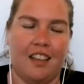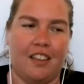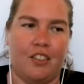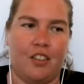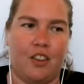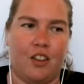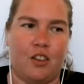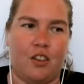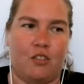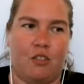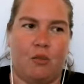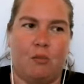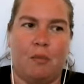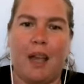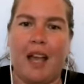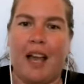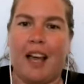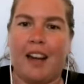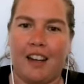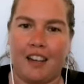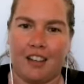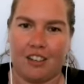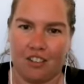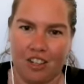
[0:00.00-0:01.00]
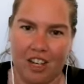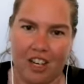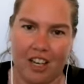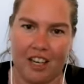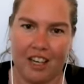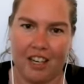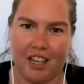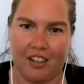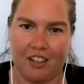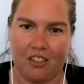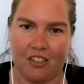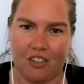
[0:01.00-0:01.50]
the dramatic
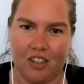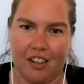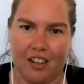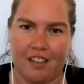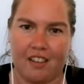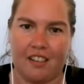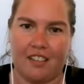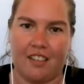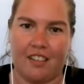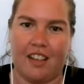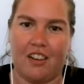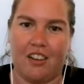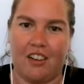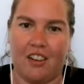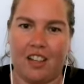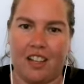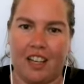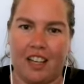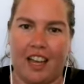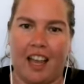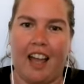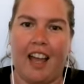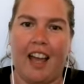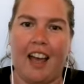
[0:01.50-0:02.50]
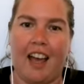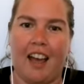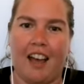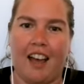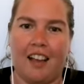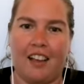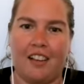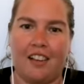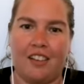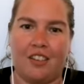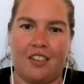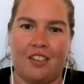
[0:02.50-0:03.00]
change necessarily
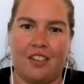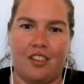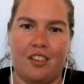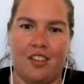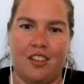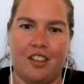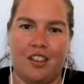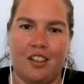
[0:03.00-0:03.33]
as